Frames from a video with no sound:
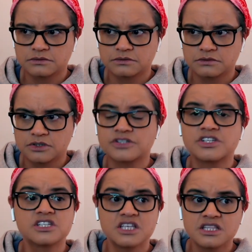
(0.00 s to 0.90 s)
Because
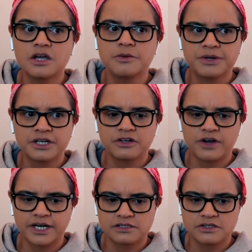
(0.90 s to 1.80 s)
it's in the opening
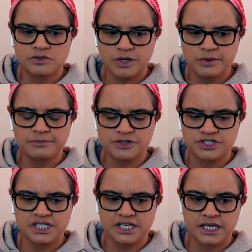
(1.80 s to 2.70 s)
credits as well. I'm just
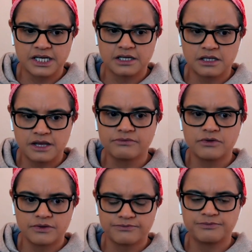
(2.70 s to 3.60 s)
thinking
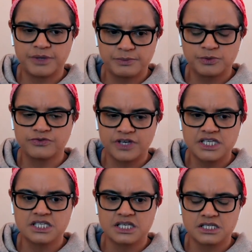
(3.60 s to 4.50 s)
people's
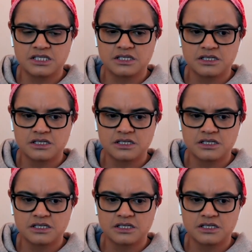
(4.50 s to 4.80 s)
faces.